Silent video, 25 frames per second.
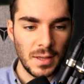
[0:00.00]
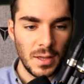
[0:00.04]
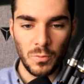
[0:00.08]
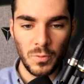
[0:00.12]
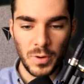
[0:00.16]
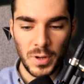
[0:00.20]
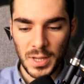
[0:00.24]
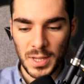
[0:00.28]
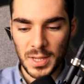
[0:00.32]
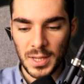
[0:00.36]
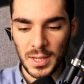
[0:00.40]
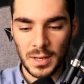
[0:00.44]

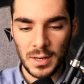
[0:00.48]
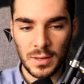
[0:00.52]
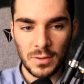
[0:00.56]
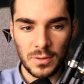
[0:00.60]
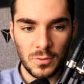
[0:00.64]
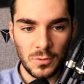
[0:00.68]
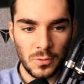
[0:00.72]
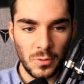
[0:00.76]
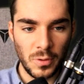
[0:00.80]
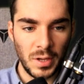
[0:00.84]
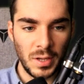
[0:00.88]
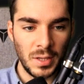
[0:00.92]
we can
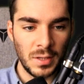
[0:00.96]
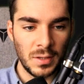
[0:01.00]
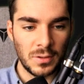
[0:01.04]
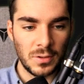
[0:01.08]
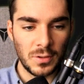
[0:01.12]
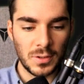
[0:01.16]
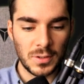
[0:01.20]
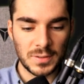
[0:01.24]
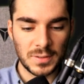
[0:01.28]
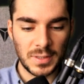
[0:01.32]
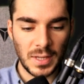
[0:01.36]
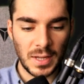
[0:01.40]
do in
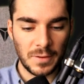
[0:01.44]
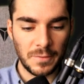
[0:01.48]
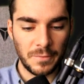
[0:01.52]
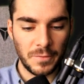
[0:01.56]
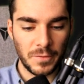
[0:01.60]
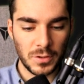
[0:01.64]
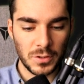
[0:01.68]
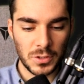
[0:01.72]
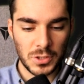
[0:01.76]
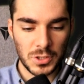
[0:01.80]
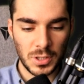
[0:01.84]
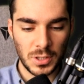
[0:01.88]
the start
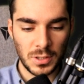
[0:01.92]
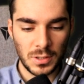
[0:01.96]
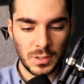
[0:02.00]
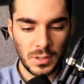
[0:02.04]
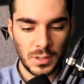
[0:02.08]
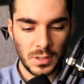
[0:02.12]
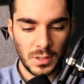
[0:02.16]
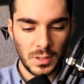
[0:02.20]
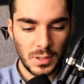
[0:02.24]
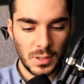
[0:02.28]
function